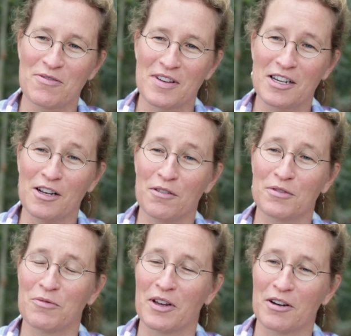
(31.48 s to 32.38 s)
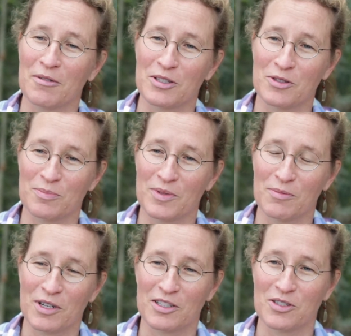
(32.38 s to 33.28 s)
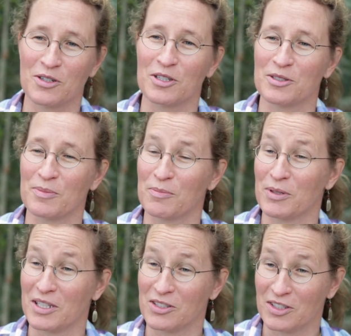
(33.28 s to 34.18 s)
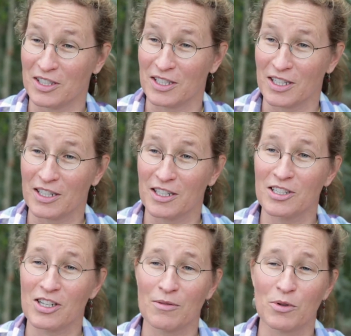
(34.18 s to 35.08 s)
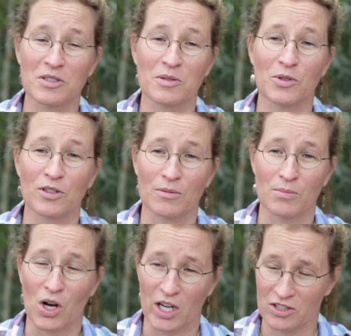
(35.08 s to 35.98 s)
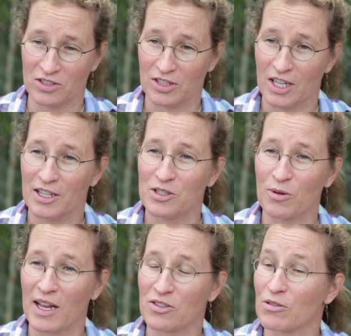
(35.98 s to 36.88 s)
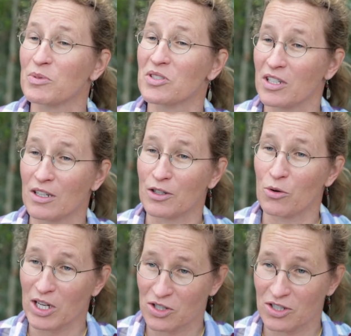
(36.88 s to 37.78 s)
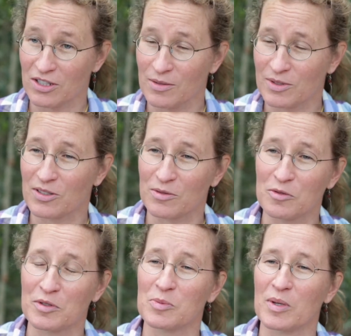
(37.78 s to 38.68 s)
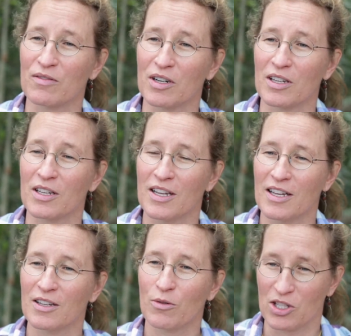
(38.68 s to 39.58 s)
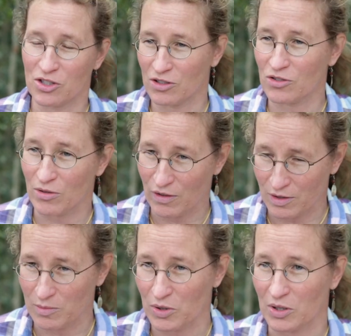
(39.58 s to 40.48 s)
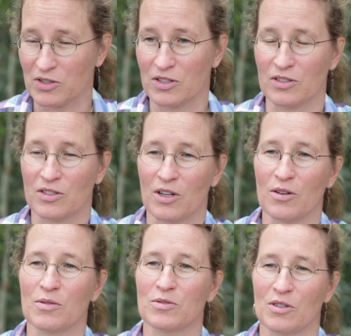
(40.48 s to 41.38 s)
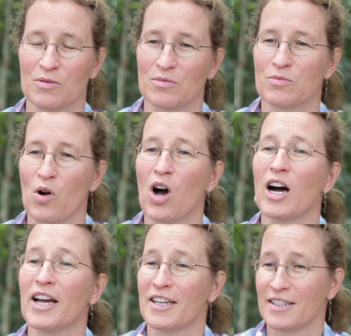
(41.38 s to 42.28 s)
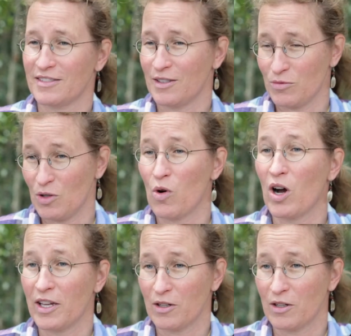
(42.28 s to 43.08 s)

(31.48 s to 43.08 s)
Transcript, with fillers: fell in love with fairy wrens and when I started my PhD. I initially wanted to work on mice to answer a particular question because I've always been very question-driven person. So, so why, the, the why